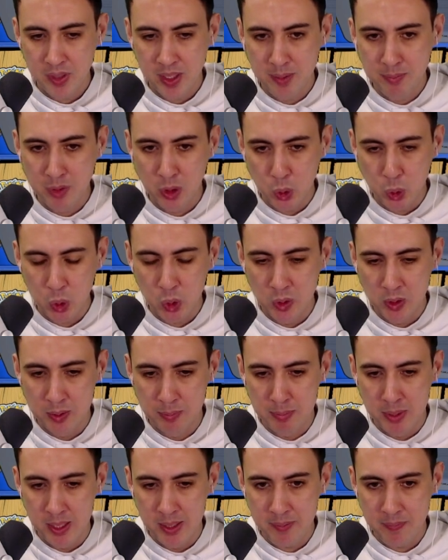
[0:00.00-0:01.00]
I'm not sure,
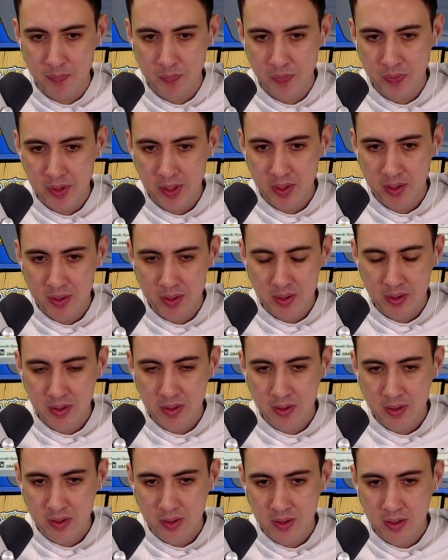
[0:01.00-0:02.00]
but
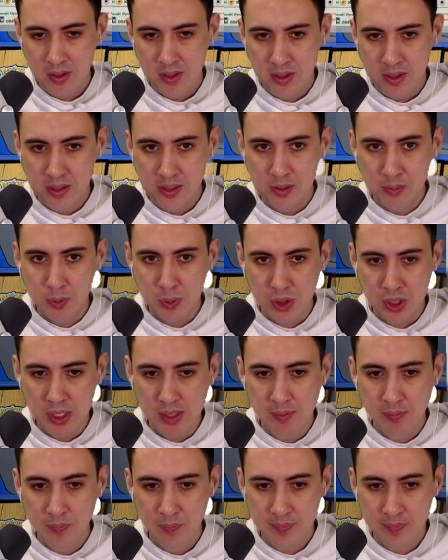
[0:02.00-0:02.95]
we'll see.